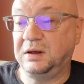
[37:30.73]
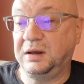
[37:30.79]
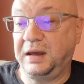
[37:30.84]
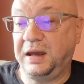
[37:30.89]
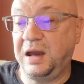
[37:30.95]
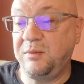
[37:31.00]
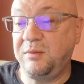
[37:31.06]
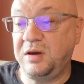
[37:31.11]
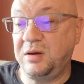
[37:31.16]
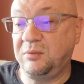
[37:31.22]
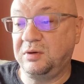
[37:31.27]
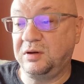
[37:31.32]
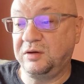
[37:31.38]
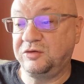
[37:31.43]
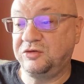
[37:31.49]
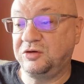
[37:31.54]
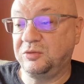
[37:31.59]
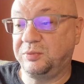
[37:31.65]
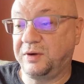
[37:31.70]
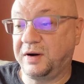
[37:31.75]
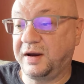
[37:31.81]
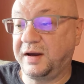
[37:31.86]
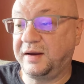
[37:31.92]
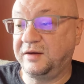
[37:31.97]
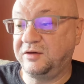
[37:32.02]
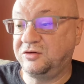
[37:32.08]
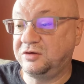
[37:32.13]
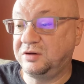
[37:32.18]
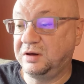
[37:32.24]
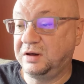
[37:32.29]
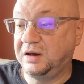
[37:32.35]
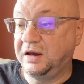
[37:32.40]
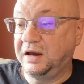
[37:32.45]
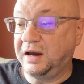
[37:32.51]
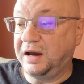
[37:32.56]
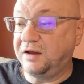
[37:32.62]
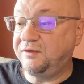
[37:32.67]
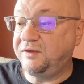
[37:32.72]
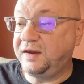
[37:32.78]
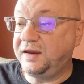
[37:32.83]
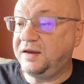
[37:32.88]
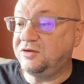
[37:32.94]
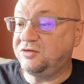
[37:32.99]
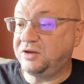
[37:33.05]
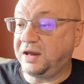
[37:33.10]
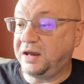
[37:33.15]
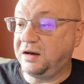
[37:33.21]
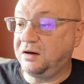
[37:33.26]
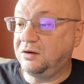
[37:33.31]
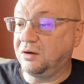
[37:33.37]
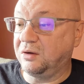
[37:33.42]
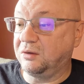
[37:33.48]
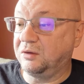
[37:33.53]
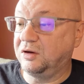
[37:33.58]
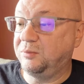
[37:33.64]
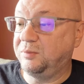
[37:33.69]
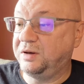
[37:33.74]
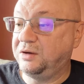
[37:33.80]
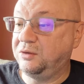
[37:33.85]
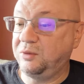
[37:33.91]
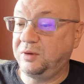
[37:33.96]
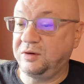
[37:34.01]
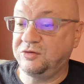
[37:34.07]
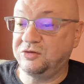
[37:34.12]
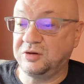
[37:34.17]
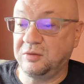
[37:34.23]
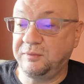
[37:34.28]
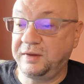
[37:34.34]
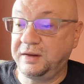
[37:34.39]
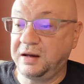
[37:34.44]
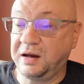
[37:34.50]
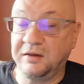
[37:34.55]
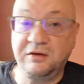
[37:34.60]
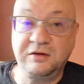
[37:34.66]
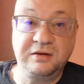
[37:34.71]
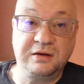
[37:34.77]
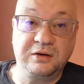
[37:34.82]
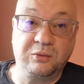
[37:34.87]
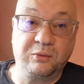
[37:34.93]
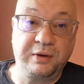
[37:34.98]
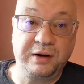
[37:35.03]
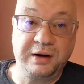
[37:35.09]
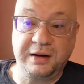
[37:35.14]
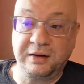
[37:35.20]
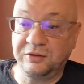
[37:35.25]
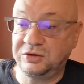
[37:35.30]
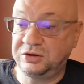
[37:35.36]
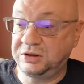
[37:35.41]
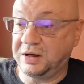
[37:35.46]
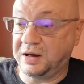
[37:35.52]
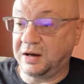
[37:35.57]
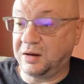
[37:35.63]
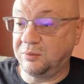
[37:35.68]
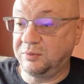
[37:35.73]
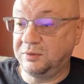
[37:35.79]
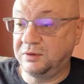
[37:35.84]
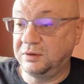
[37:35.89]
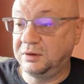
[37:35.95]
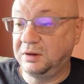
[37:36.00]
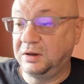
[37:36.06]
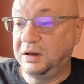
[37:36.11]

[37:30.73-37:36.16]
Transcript: MM looked surprised. I think his end goal had been doing something other than a warehouse job.